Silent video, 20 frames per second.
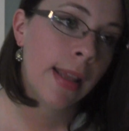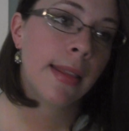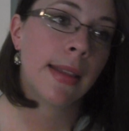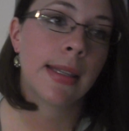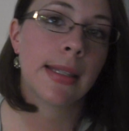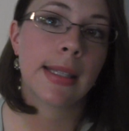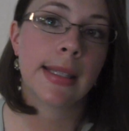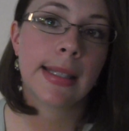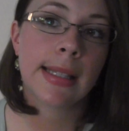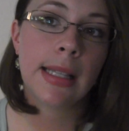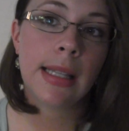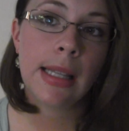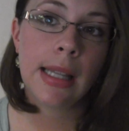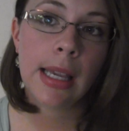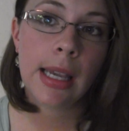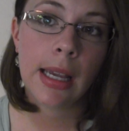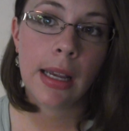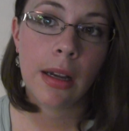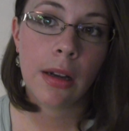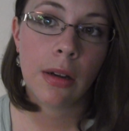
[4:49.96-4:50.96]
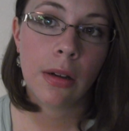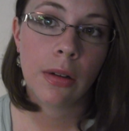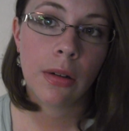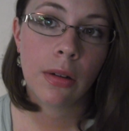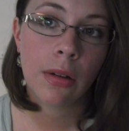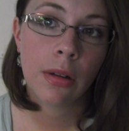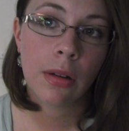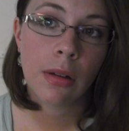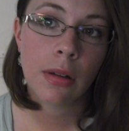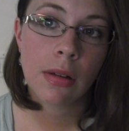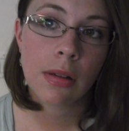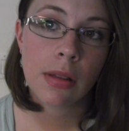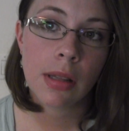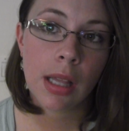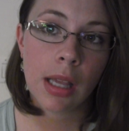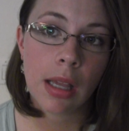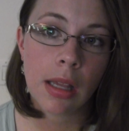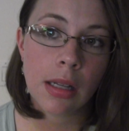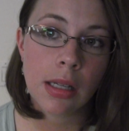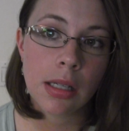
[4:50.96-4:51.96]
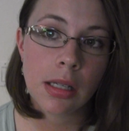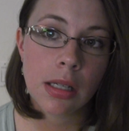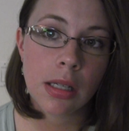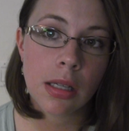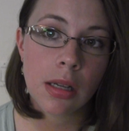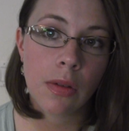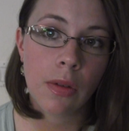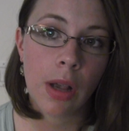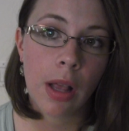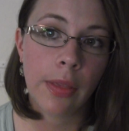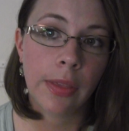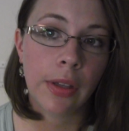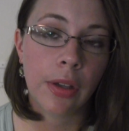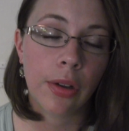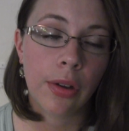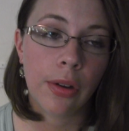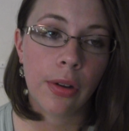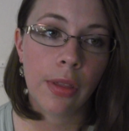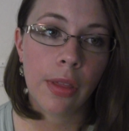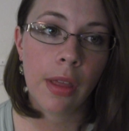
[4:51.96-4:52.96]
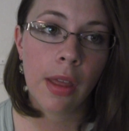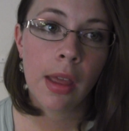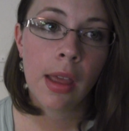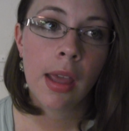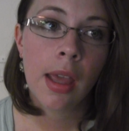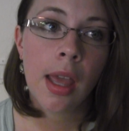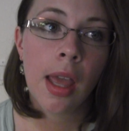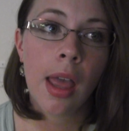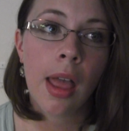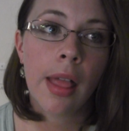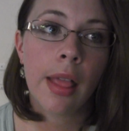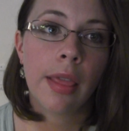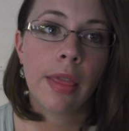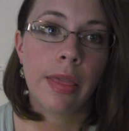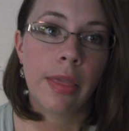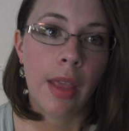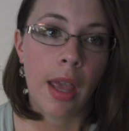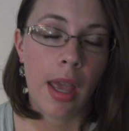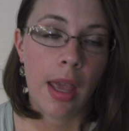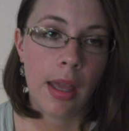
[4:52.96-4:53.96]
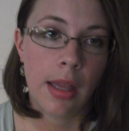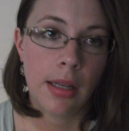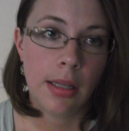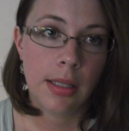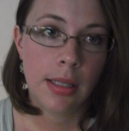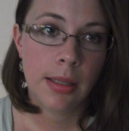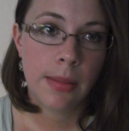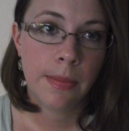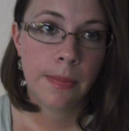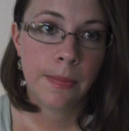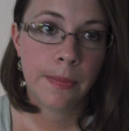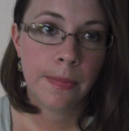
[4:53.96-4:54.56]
This is a layer that around the Earth that